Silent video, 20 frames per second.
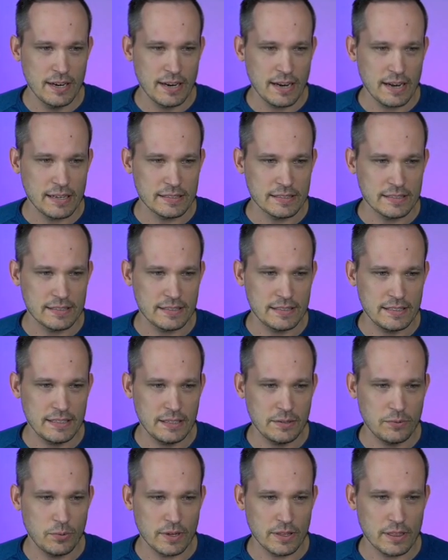and
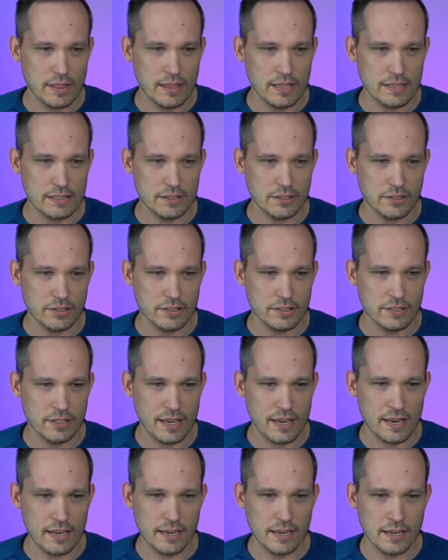see what this looks
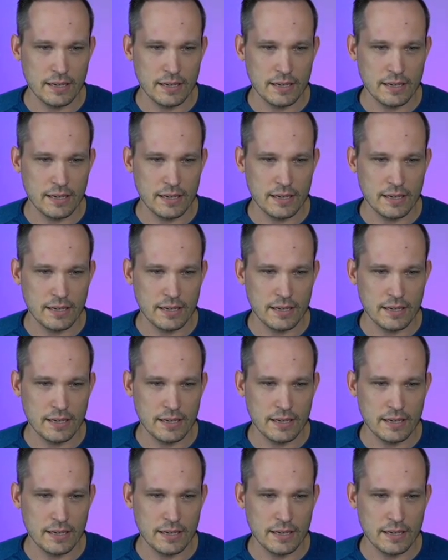like.